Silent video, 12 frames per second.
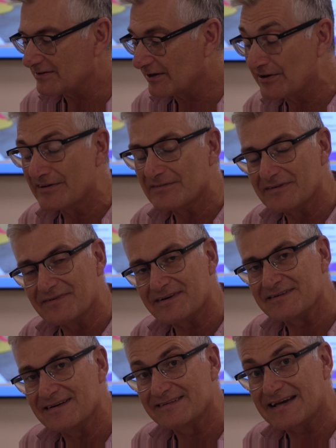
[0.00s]
a lot of
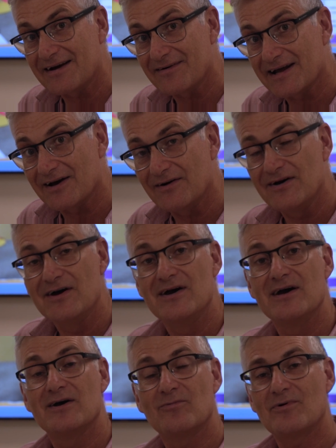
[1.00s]
division is carried out
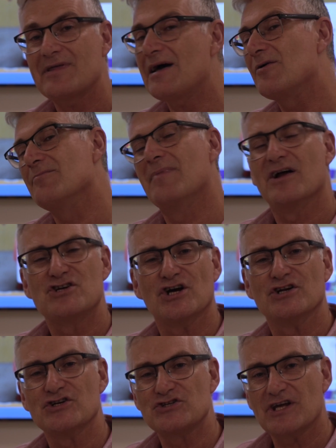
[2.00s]
without much
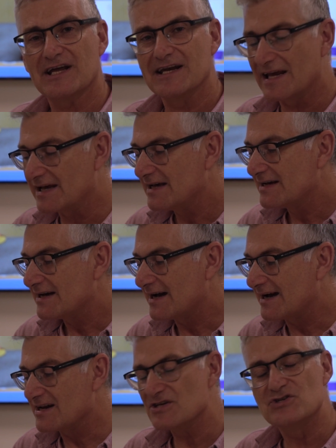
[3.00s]
understanding,
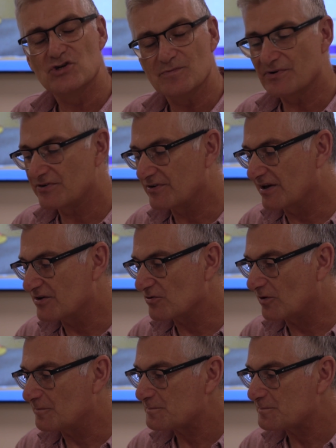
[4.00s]
and it's too procedural.